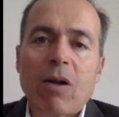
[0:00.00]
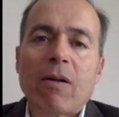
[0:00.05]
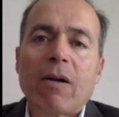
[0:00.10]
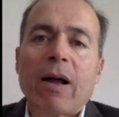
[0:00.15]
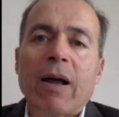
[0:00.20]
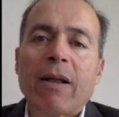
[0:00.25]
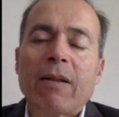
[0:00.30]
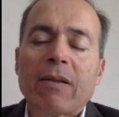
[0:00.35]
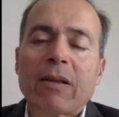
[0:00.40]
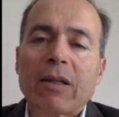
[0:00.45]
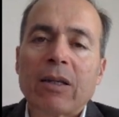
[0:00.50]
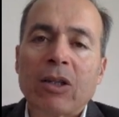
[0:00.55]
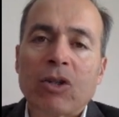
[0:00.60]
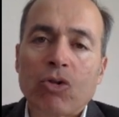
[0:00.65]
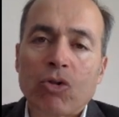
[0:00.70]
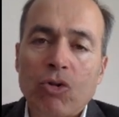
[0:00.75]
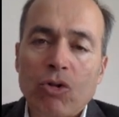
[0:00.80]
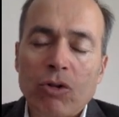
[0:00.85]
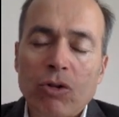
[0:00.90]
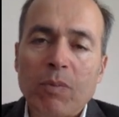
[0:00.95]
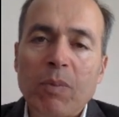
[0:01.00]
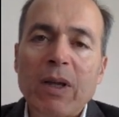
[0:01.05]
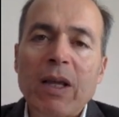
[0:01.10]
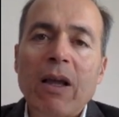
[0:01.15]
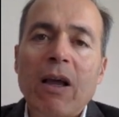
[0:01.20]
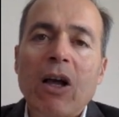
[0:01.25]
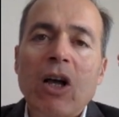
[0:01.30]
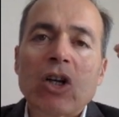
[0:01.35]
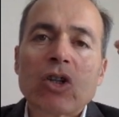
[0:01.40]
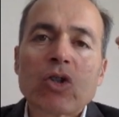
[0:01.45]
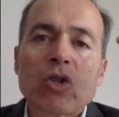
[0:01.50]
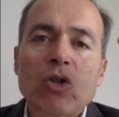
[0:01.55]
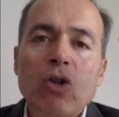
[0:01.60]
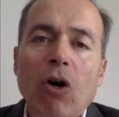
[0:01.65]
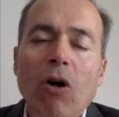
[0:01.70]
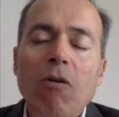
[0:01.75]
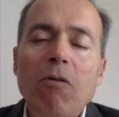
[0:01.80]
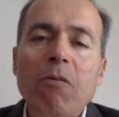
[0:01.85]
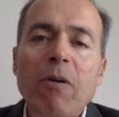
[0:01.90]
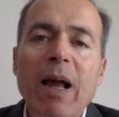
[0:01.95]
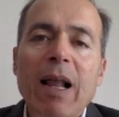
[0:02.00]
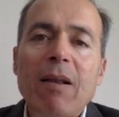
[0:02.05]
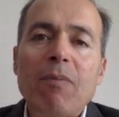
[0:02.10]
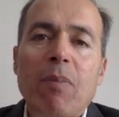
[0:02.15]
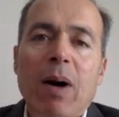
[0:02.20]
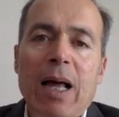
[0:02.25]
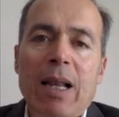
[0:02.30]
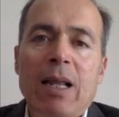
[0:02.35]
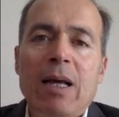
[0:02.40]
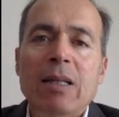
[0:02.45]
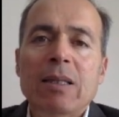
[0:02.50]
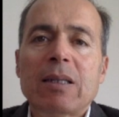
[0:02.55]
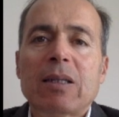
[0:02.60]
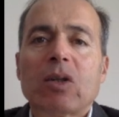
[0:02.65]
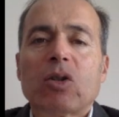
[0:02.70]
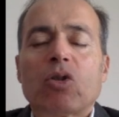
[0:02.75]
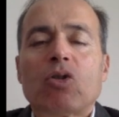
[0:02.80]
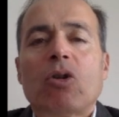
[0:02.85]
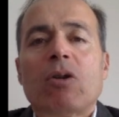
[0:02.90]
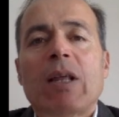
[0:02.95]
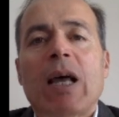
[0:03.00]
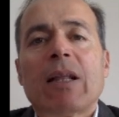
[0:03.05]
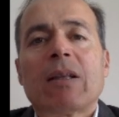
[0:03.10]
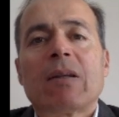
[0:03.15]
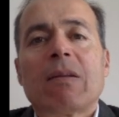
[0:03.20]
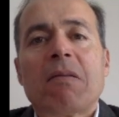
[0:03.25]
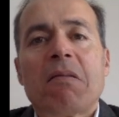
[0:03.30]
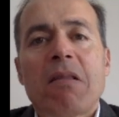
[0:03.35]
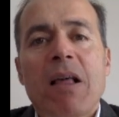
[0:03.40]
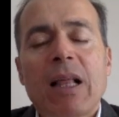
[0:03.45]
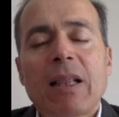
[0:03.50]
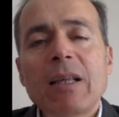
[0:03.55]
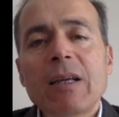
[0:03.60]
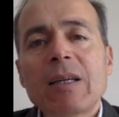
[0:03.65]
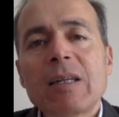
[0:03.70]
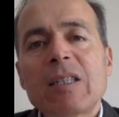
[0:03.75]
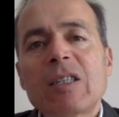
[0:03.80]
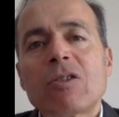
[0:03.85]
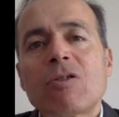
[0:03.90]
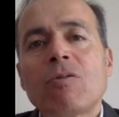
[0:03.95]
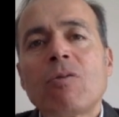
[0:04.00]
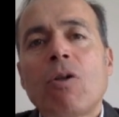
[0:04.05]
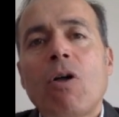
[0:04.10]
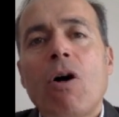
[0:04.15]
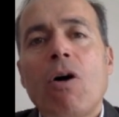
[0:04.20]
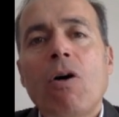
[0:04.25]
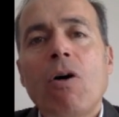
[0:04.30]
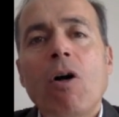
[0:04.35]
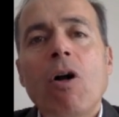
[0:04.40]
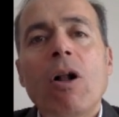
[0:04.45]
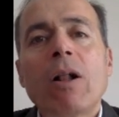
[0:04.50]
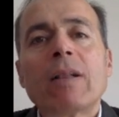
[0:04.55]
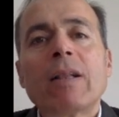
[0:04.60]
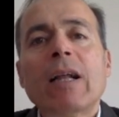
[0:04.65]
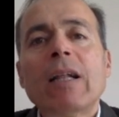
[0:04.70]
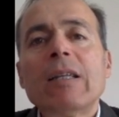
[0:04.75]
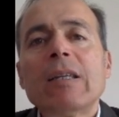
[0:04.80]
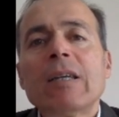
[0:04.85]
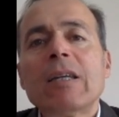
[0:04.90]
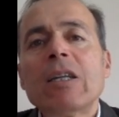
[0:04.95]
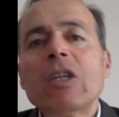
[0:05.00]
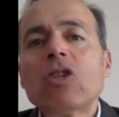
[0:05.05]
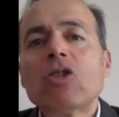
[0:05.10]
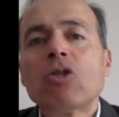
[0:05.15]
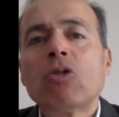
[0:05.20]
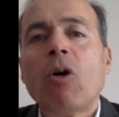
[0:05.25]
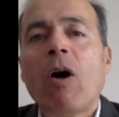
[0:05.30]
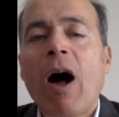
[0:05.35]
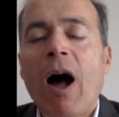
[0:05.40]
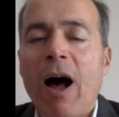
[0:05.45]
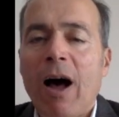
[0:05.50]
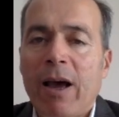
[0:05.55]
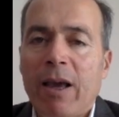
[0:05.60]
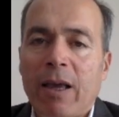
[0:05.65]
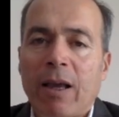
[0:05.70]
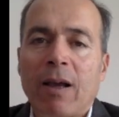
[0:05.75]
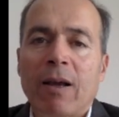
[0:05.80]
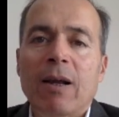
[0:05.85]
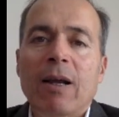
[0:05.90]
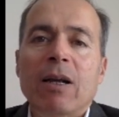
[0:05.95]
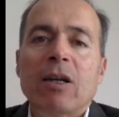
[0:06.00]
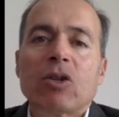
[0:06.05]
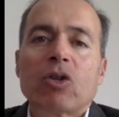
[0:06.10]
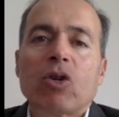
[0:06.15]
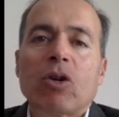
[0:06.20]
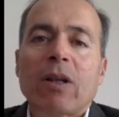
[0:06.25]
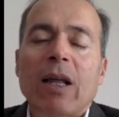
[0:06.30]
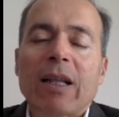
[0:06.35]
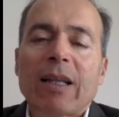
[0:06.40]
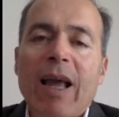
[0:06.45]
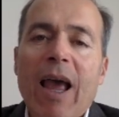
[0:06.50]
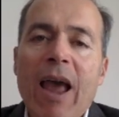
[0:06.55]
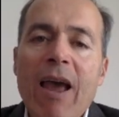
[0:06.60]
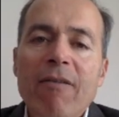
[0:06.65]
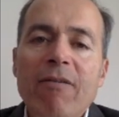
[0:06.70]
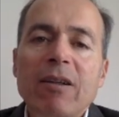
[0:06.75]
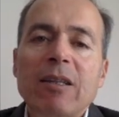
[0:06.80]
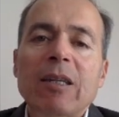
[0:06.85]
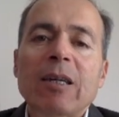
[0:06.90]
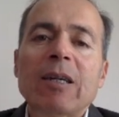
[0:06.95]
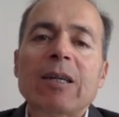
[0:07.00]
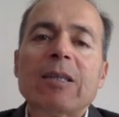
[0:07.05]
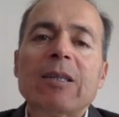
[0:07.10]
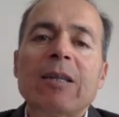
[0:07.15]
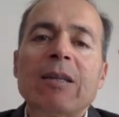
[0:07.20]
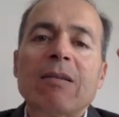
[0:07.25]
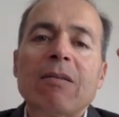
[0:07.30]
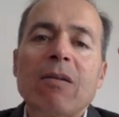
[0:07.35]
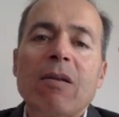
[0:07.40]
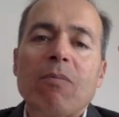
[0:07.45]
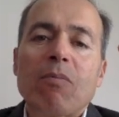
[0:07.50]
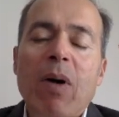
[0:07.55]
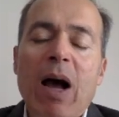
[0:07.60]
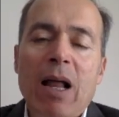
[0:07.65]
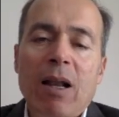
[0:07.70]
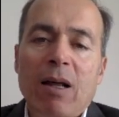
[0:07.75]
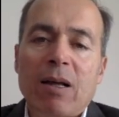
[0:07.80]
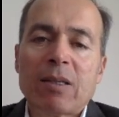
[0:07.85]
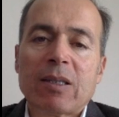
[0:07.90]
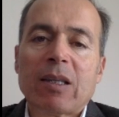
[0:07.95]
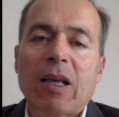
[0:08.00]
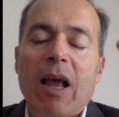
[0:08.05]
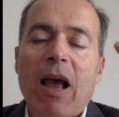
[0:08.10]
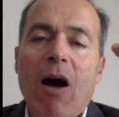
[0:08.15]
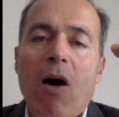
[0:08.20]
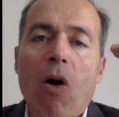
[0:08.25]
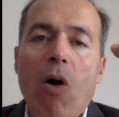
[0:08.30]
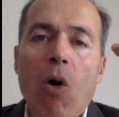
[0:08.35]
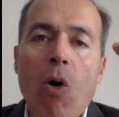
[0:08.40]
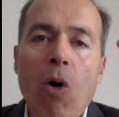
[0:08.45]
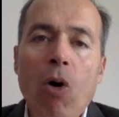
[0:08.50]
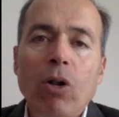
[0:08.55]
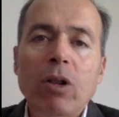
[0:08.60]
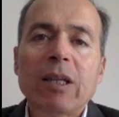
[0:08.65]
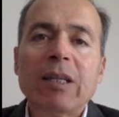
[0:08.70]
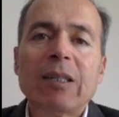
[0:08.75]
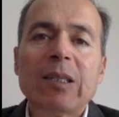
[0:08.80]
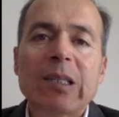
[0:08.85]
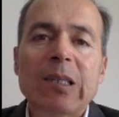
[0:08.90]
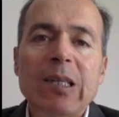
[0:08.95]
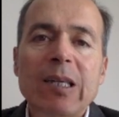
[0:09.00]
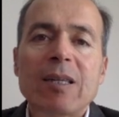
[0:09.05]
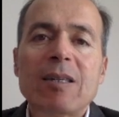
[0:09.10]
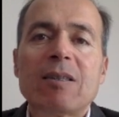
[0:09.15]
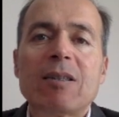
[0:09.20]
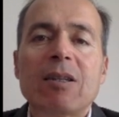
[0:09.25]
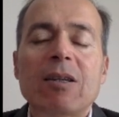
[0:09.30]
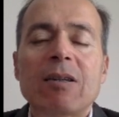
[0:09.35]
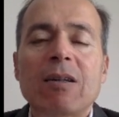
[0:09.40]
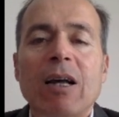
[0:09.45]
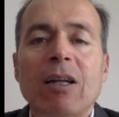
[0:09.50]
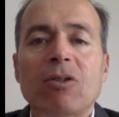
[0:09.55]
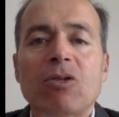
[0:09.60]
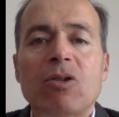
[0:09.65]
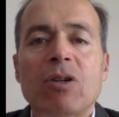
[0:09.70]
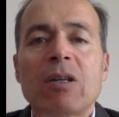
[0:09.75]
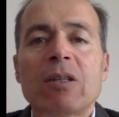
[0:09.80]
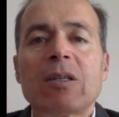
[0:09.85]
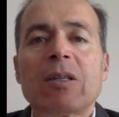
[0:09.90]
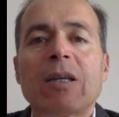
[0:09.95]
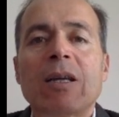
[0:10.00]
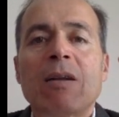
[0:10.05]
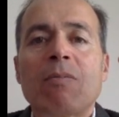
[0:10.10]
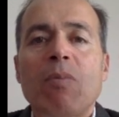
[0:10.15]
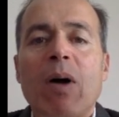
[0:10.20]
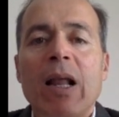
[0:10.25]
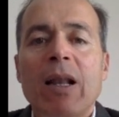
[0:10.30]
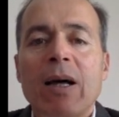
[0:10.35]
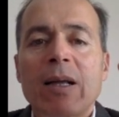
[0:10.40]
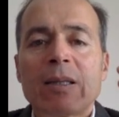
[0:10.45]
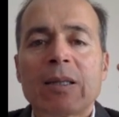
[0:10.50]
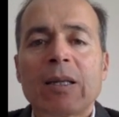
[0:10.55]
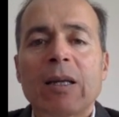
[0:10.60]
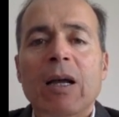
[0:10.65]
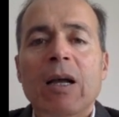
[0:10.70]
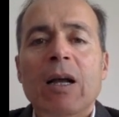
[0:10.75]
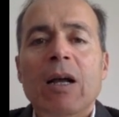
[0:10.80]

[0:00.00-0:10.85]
And it should be so well balanced so that nothing is too low, nothing is too high, so that everything is in balance, all the 60 nutrients in balance.